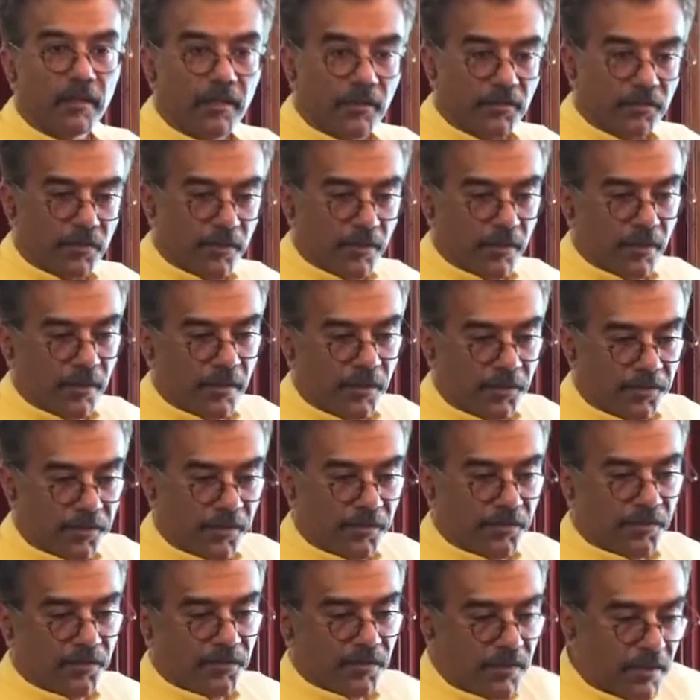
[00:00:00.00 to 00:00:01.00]
So this
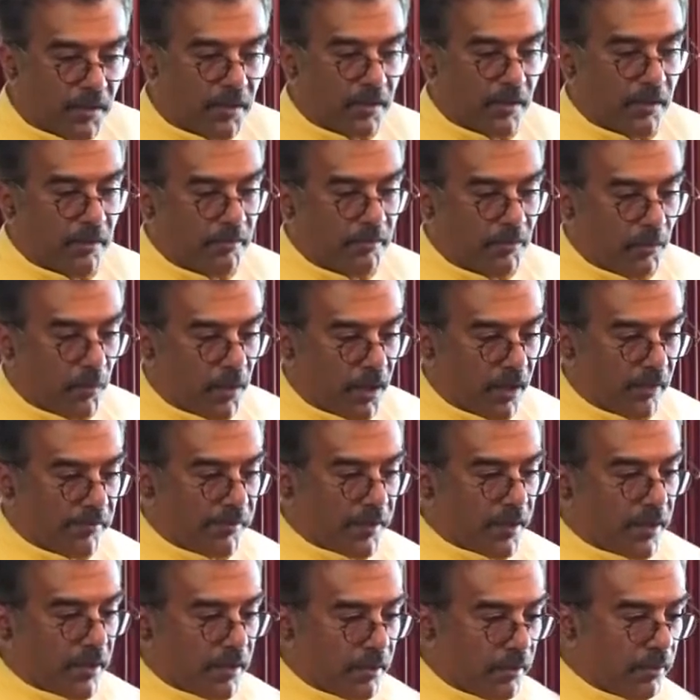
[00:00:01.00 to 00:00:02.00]
is one of
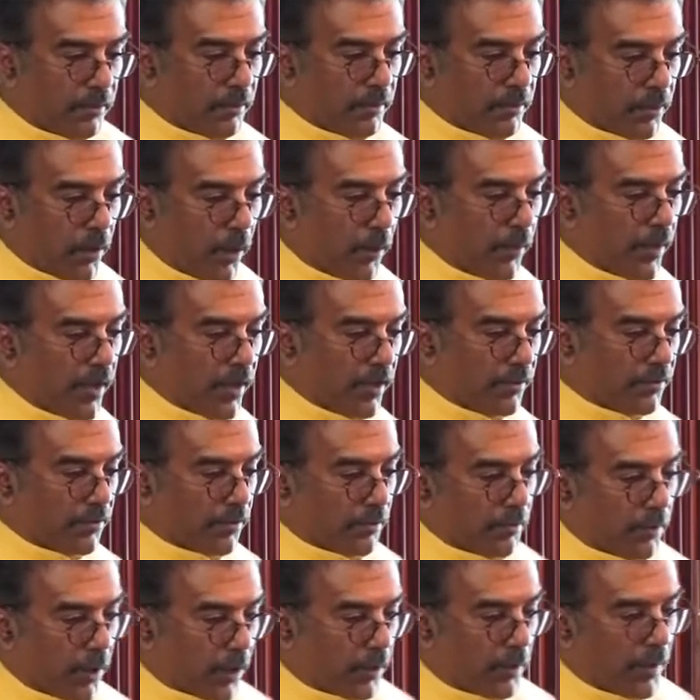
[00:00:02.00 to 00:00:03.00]
our covenants
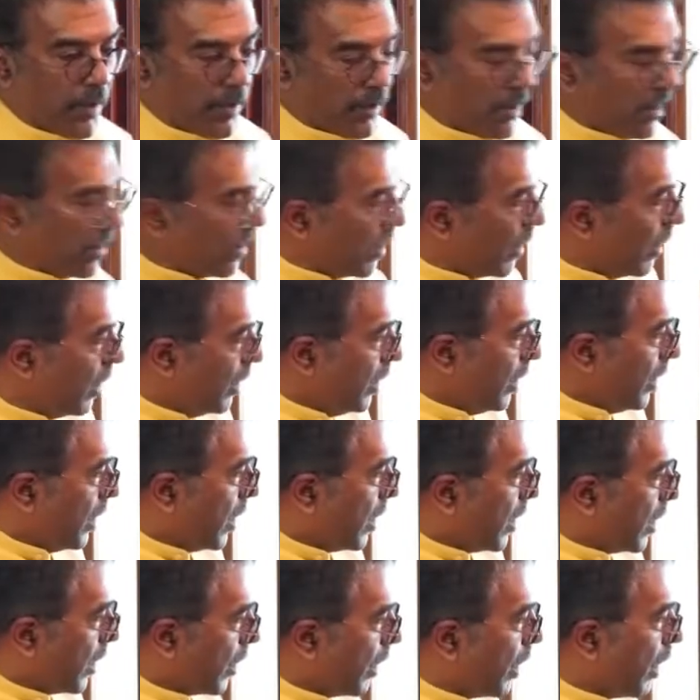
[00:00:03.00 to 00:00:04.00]
of what we run
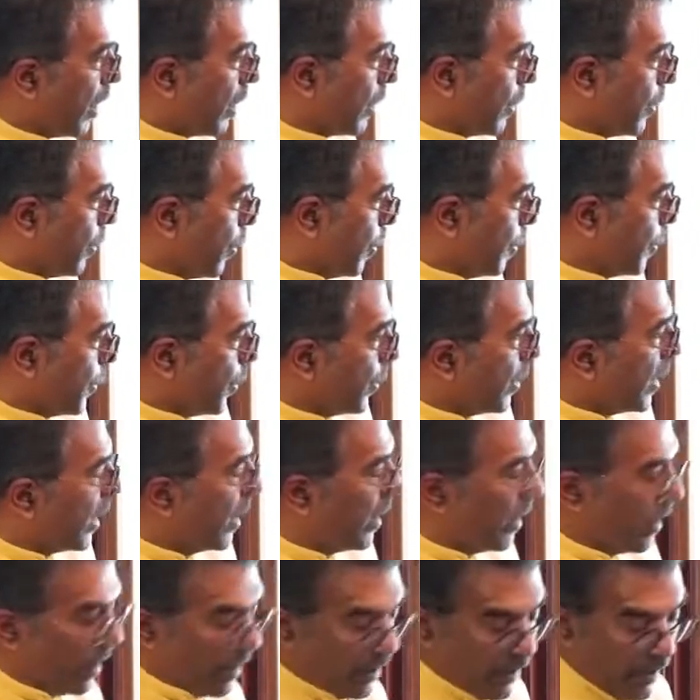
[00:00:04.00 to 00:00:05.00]
our group
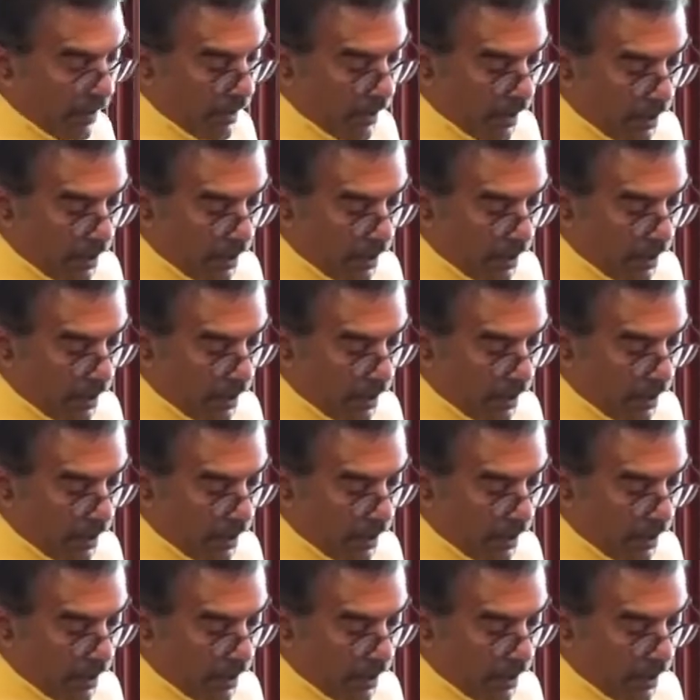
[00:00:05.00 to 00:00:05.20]
today.